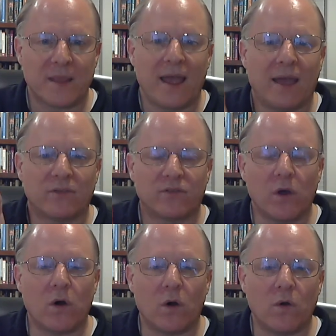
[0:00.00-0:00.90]
And
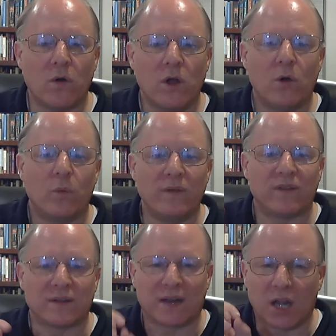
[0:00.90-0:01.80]
so we've
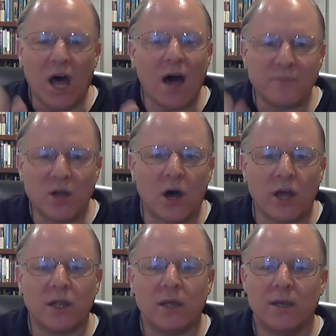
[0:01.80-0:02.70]
glommed
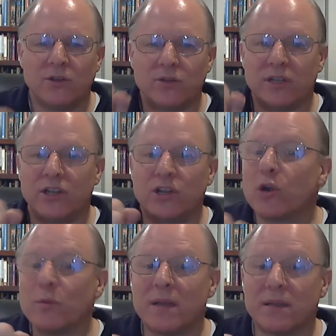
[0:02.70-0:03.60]
on to the
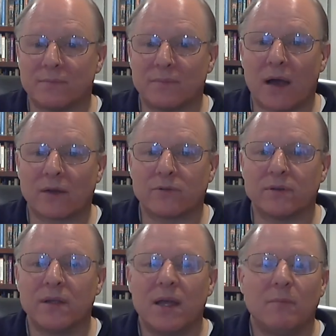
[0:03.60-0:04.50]
determinism
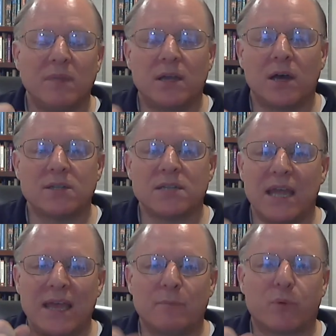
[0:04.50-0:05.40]
doctrine because
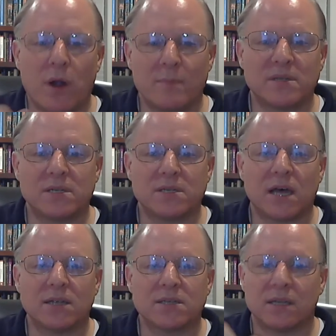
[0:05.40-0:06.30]
it promises
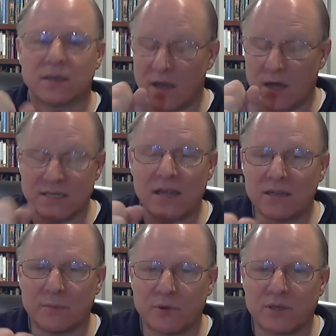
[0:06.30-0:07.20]
us, the
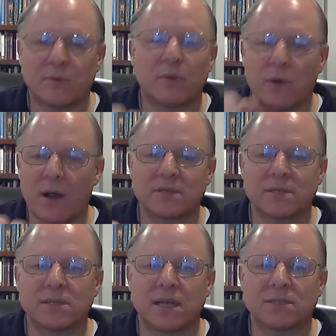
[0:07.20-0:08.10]
causality principle
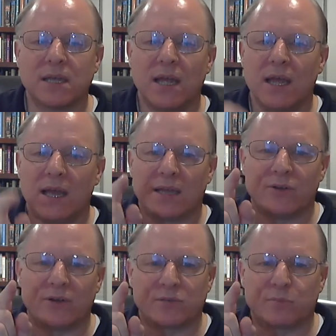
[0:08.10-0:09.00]
promises us to
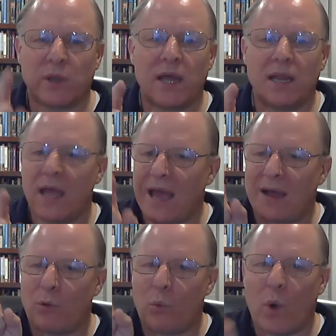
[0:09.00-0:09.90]
explain
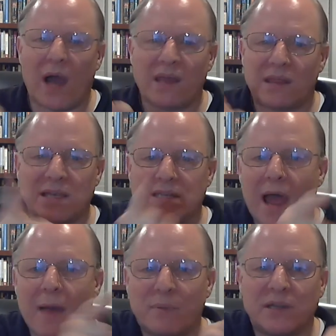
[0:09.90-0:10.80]
why things
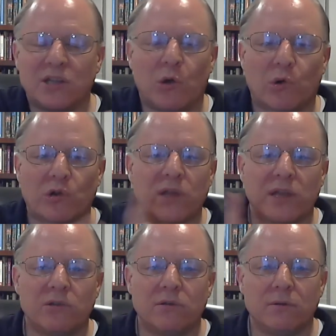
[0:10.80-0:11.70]
happen in the order they
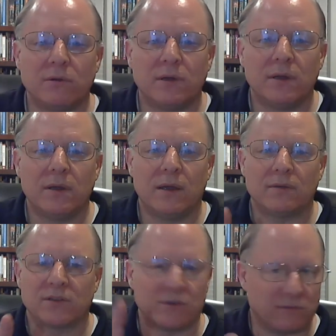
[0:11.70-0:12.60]
do
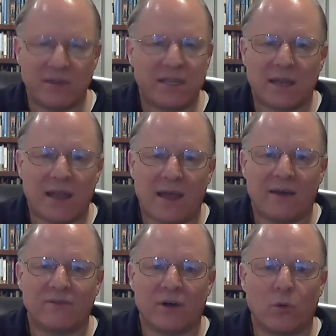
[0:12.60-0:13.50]
so that we can
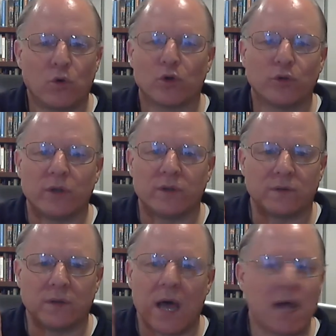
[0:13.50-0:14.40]
have a world that's
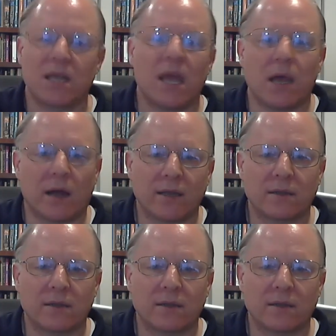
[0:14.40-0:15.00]
not chaotic.